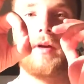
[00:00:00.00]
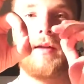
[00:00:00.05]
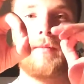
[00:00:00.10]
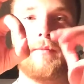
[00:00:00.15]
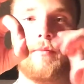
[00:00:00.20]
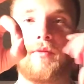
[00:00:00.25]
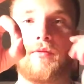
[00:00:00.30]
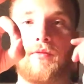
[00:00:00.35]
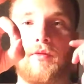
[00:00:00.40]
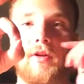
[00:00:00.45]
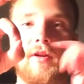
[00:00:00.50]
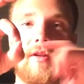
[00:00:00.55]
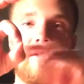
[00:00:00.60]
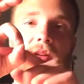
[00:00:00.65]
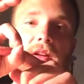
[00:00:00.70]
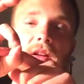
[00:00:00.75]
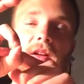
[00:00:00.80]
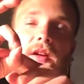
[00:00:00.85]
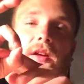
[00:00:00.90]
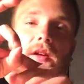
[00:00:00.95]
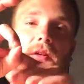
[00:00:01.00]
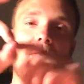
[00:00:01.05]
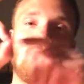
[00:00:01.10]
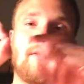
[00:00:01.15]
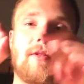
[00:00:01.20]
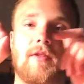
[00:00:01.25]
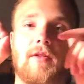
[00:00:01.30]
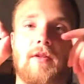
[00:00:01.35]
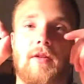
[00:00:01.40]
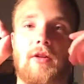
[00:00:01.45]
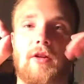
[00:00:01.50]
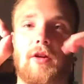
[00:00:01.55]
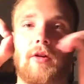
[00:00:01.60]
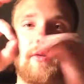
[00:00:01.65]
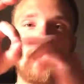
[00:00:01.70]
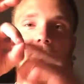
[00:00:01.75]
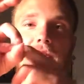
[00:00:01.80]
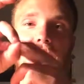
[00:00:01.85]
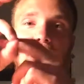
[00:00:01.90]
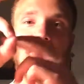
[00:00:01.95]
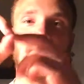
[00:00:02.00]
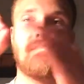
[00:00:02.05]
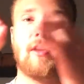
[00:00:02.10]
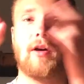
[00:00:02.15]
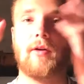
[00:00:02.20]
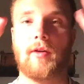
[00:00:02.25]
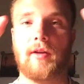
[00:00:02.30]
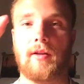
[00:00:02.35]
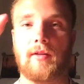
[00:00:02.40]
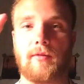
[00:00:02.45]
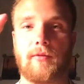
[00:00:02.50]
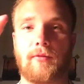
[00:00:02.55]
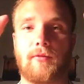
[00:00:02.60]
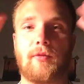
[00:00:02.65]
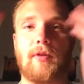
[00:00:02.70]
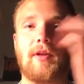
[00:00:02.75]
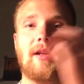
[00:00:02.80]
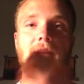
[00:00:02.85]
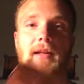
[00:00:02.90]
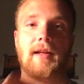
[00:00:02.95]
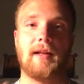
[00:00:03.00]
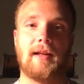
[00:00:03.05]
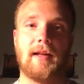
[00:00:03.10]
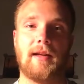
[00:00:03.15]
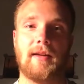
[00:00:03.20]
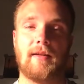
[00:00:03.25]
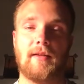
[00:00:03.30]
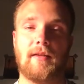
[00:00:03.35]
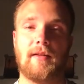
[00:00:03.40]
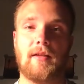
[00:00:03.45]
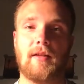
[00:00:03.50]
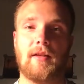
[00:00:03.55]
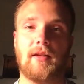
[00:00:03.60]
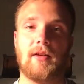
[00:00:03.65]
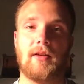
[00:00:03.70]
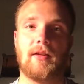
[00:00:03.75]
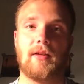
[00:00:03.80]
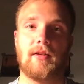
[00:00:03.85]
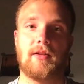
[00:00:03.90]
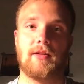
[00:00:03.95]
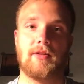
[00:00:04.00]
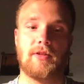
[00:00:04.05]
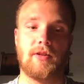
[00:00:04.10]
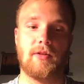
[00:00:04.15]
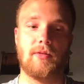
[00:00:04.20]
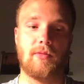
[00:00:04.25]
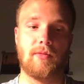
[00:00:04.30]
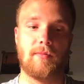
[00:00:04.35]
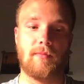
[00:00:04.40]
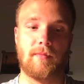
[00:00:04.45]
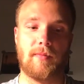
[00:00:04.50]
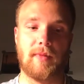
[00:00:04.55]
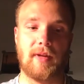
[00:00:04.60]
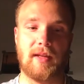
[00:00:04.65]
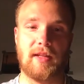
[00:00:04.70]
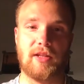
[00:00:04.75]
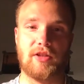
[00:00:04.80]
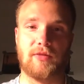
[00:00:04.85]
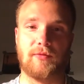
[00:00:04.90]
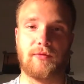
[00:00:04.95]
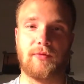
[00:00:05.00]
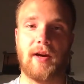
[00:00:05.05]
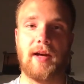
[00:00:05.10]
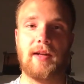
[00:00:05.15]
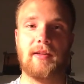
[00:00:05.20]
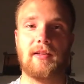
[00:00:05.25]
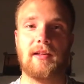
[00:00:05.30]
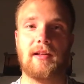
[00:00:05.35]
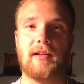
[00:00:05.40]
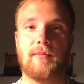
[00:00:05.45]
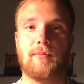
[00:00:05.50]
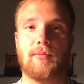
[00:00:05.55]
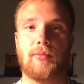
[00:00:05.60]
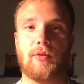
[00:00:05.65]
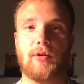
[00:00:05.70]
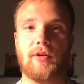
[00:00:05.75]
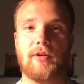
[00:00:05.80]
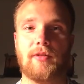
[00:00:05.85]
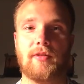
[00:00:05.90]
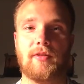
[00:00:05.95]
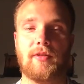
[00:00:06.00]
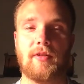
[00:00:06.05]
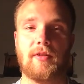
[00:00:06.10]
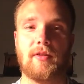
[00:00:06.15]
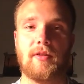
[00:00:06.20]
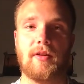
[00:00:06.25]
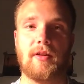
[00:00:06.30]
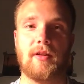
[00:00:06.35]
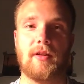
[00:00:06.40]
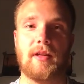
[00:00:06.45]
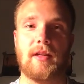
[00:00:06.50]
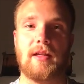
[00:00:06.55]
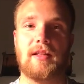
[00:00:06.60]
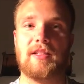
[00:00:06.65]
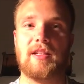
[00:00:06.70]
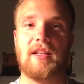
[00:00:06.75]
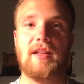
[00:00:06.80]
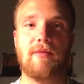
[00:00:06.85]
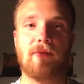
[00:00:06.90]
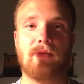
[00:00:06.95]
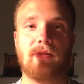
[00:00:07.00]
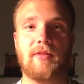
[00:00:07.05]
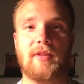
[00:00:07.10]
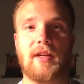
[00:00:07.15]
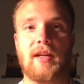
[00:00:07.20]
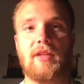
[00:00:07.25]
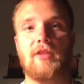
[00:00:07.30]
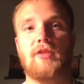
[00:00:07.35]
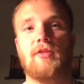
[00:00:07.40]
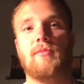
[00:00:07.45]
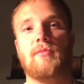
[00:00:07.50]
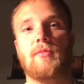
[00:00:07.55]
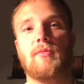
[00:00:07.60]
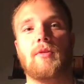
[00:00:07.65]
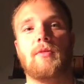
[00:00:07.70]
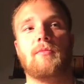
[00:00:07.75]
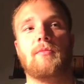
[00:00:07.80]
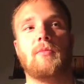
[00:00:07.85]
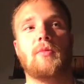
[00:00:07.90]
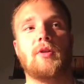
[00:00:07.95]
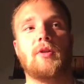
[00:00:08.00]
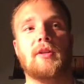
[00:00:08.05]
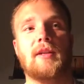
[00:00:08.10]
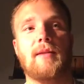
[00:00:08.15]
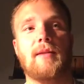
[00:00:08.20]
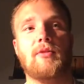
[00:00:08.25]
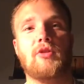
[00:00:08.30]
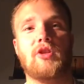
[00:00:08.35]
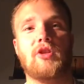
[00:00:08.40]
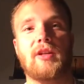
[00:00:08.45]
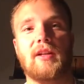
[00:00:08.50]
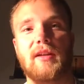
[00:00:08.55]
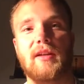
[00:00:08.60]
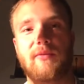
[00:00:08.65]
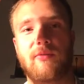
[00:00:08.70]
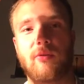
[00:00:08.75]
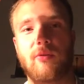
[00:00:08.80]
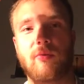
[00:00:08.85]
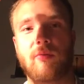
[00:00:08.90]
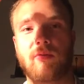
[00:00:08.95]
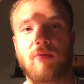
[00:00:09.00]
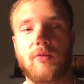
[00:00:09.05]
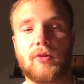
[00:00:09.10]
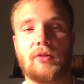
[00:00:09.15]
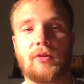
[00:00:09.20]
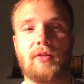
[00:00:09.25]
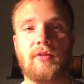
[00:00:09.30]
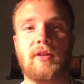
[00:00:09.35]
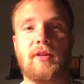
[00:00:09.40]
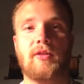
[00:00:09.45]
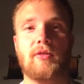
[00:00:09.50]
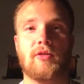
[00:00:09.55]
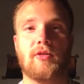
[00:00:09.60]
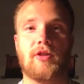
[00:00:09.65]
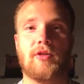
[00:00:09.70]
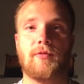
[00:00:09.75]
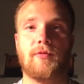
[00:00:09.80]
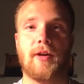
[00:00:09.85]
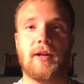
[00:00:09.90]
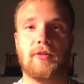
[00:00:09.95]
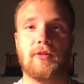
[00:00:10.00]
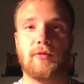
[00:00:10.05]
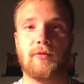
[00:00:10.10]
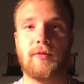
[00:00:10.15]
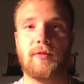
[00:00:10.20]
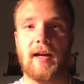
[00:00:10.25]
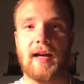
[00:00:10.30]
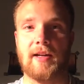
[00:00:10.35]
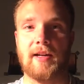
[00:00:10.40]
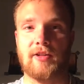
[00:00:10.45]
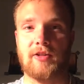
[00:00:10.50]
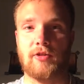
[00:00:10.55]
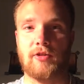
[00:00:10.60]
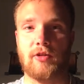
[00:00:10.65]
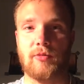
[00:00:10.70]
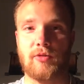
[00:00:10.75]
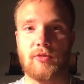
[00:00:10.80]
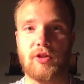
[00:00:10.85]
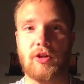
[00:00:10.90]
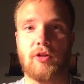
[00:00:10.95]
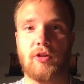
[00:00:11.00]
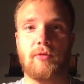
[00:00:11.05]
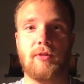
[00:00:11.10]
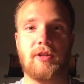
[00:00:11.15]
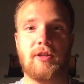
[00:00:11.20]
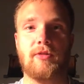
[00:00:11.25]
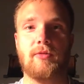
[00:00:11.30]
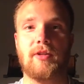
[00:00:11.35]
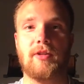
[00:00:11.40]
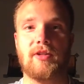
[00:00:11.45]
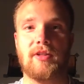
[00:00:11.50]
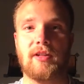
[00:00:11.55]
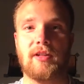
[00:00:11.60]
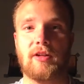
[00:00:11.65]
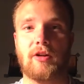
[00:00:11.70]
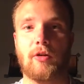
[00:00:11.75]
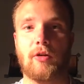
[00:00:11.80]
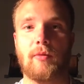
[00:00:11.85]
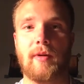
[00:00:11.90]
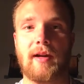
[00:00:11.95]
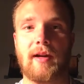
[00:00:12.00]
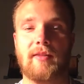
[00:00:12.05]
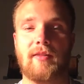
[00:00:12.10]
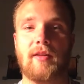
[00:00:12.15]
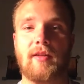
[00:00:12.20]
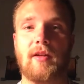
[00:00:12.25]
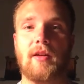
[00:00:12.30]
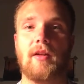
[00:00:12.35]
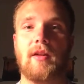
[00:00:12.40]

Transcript: and before the current is flowing freely again. So it is vitally important. It's even more damaging if you detoxify too fast. So you must always do this in the correct